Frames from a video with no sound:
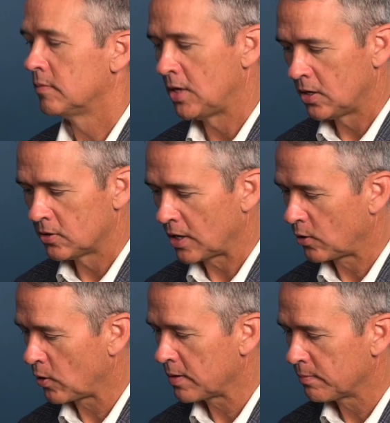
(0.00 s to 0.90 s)
It is a
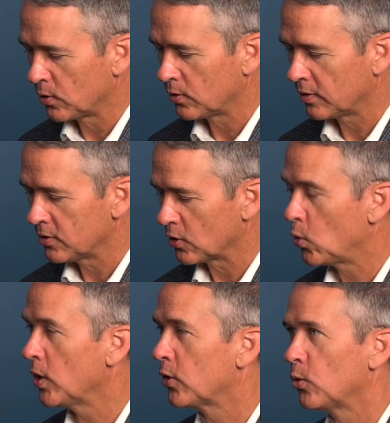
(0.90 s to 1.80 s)
great book. It's a
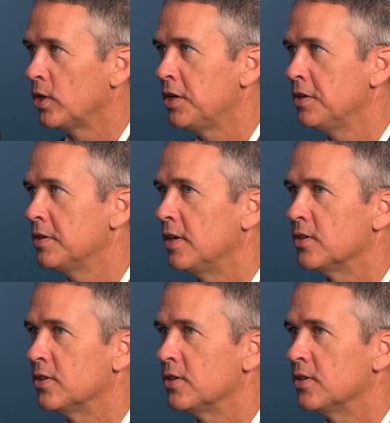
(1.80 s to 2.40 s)
quick read.